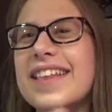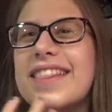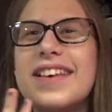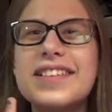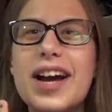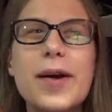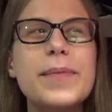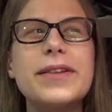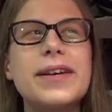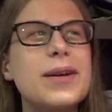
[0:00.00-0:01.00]
this
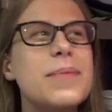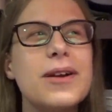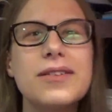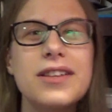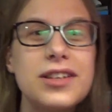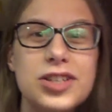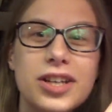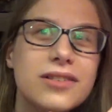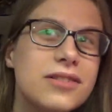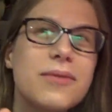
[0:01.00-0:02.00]
happened, like, apparently the
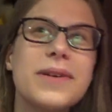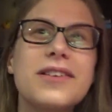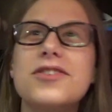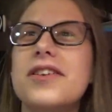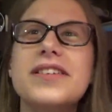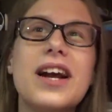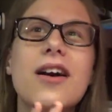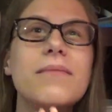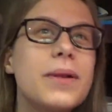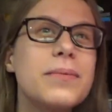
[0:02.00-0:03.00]
channels are being shut
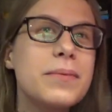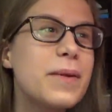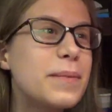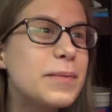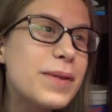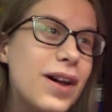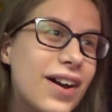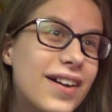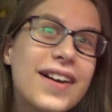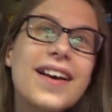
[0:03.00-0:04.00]
down, blah, blah, blah, blah,
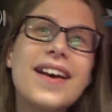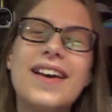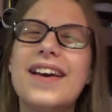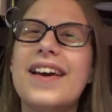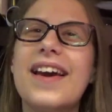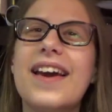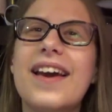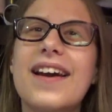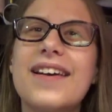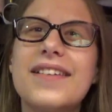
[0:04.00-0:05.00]
blah.
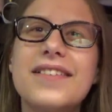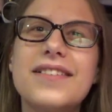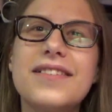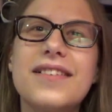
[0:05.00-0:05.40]
And,